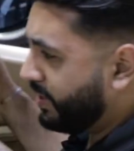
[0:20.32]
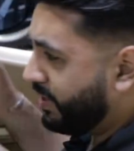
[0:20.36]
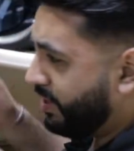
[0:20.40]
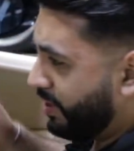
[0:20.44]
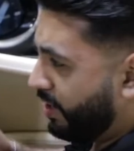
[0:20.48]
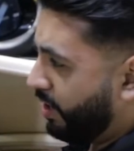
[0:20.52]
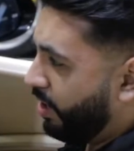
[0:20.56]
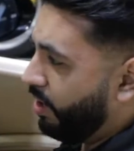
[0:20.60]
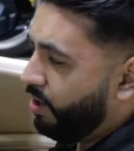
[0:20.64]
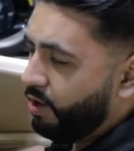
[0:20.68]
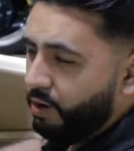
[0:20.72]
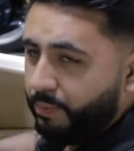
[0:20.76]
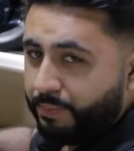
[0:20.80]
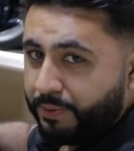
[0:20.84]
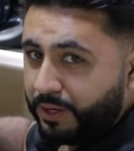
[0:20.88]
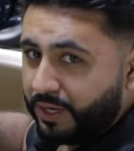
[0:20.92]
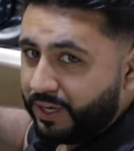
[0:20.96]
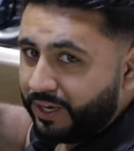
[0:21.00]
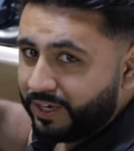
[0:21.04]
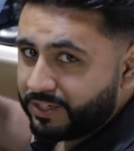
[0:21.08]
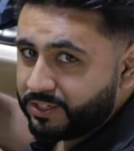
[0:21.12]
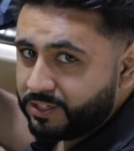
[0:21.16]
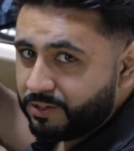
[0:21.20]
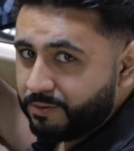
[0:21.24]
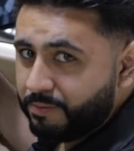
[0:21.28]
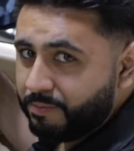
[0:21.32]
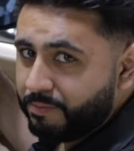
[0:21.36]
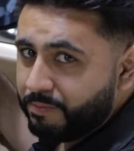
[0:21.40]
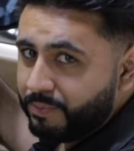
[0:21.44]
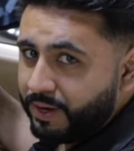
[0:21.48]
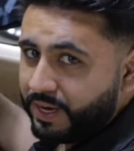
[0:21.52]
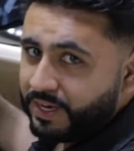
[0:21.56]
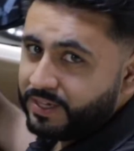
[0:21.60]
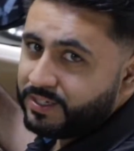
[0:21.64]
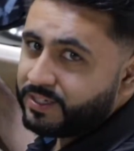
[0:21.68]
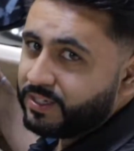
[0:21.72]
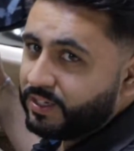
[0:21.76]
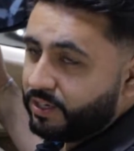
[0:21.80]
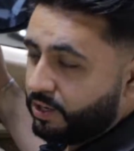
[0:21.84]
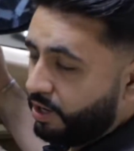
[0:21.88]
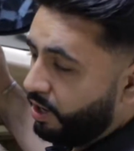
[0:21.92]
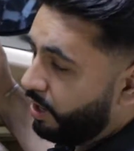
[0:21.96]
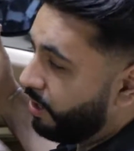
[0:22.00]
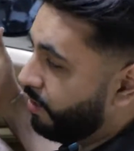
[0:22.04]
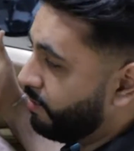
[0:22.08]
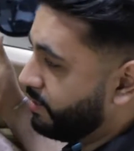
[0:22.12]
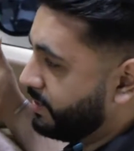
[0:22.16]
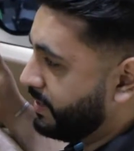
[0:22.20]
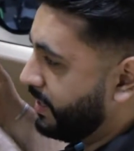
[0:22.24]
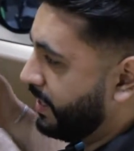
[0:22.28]
the car being as an amazing
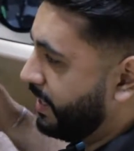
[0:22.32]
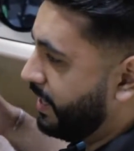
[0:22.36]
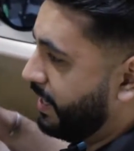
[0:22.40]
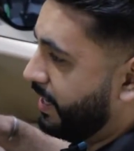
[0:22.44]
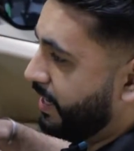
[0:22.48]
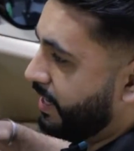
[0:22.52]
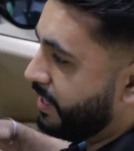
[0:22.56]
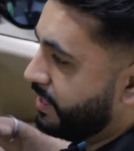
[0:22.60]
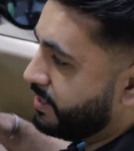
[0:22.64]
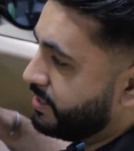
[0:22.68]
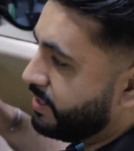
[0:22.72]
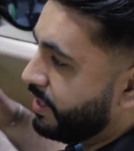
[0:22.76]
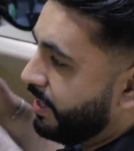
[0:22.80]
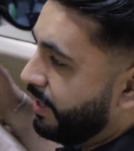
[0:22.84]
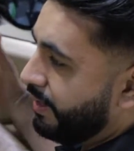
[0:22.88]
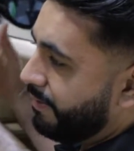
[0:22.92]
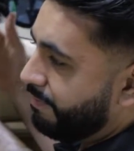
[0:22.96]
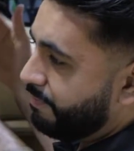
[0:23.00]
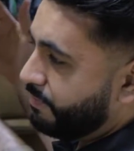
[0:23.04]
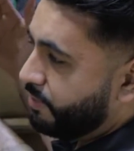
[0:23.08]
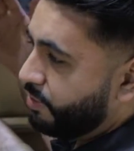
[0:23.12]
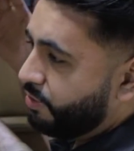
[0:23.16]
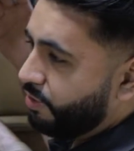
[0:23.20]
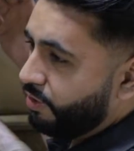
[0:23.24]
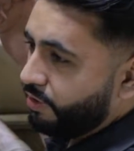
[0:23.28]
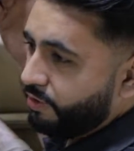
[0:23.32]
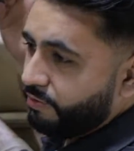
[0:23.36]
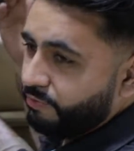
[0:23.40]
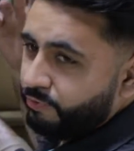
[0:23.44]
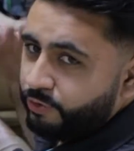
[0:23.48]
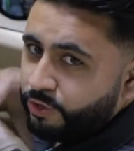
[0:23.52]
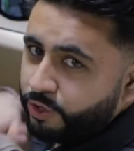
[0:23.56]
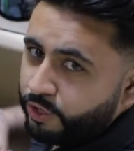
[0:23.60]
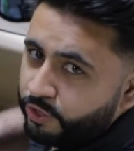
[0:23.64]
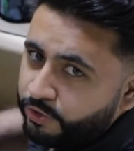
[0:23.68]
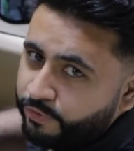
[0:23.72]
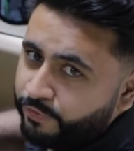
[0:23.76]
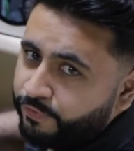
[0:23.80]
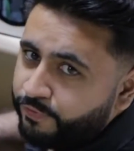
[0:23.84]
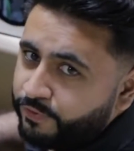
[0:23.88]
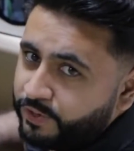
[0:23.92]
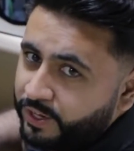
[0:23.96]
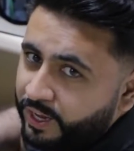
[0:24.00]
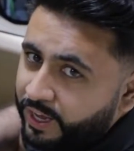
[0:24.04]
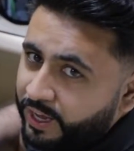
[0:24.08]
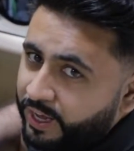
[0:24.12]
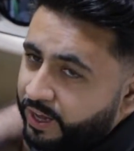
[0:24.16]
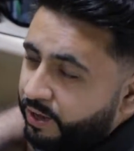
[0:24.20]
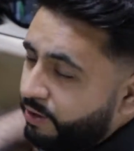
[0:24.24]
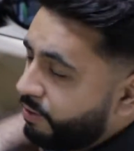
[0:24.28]
car as it is, you got the roof
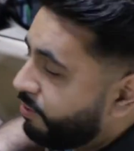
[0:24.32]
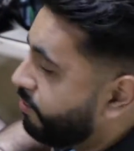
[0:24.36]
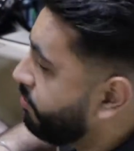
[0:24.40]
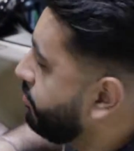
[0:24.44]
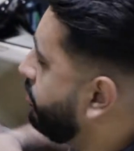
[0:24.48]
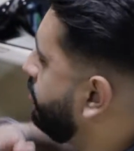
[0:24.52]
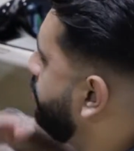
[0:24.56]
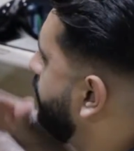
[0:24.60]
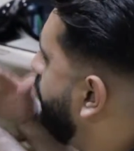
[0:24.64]
down, you